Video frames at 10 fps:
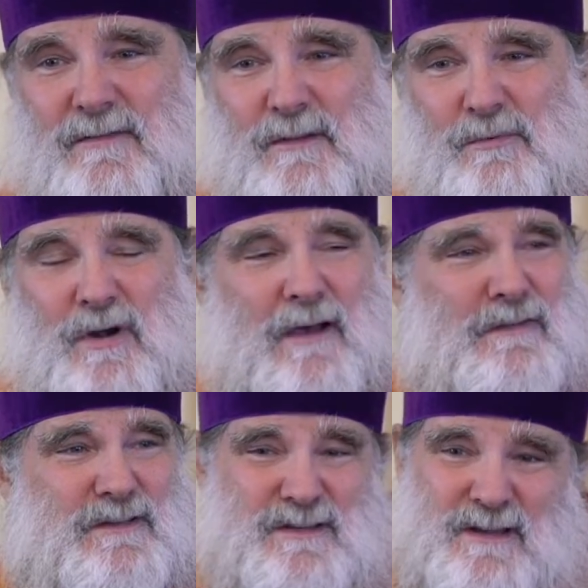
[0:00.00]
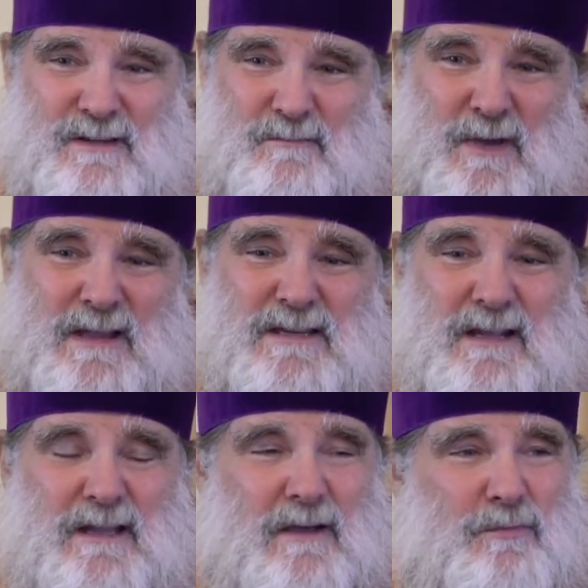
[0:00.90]
The prophets,
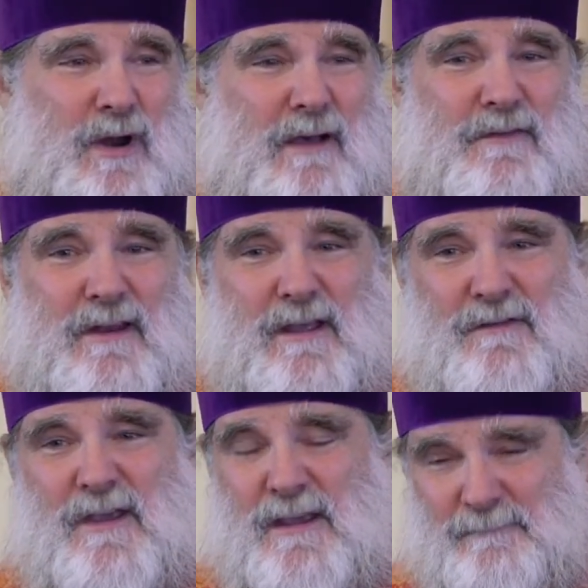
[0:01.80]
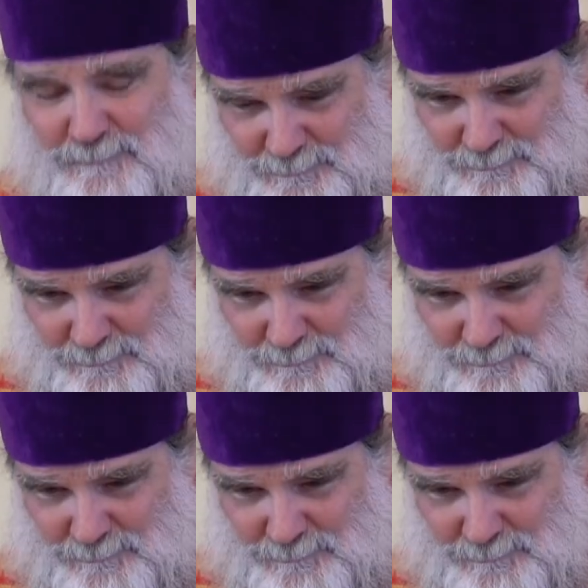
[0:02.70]
basically, a prophet, if he